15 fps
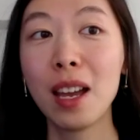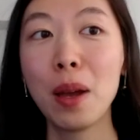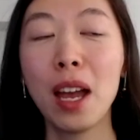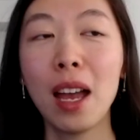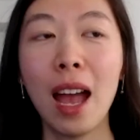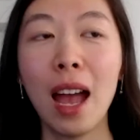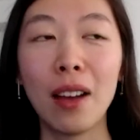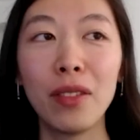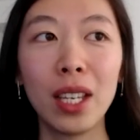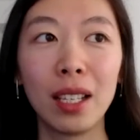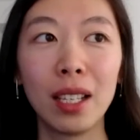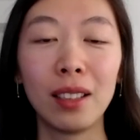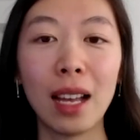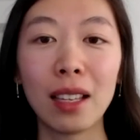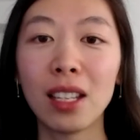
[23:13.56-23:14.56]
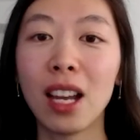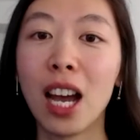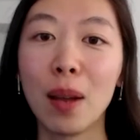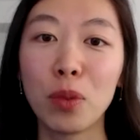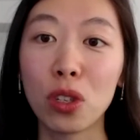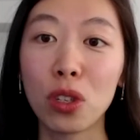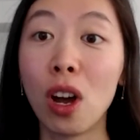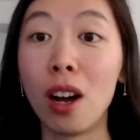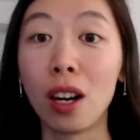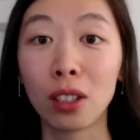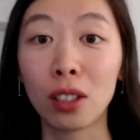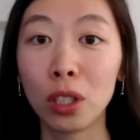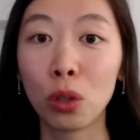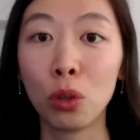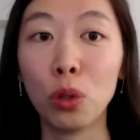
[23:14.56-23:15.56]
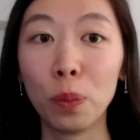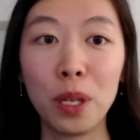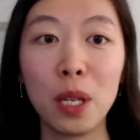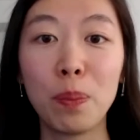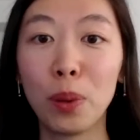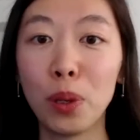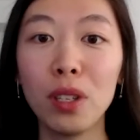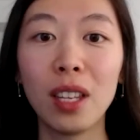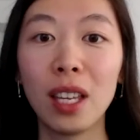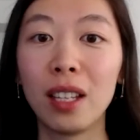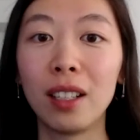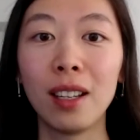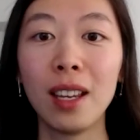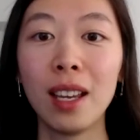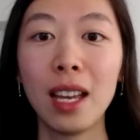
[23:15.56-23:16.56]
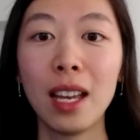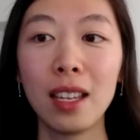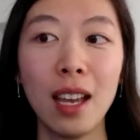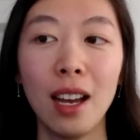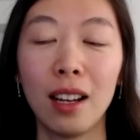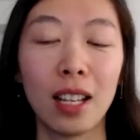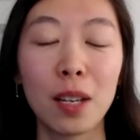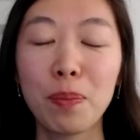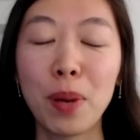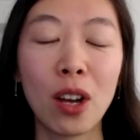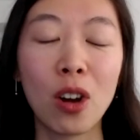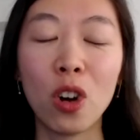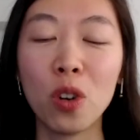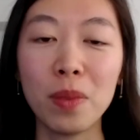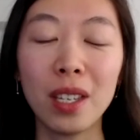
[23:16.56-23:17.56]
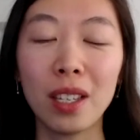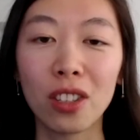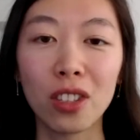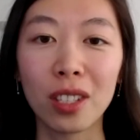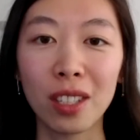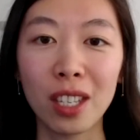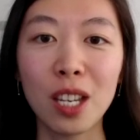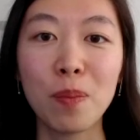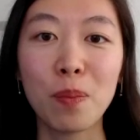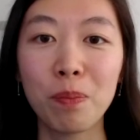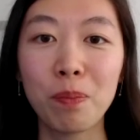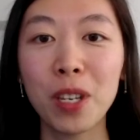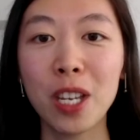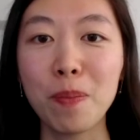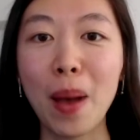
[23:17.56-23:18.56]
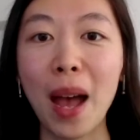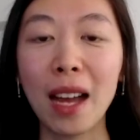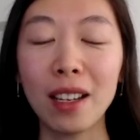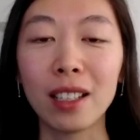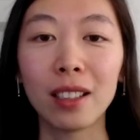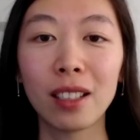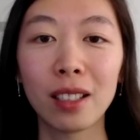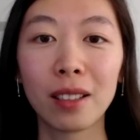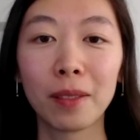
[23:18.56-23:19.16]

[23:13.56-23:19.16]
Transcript: having that time to talk to cool people, then yeah, like by all means, just keep at it.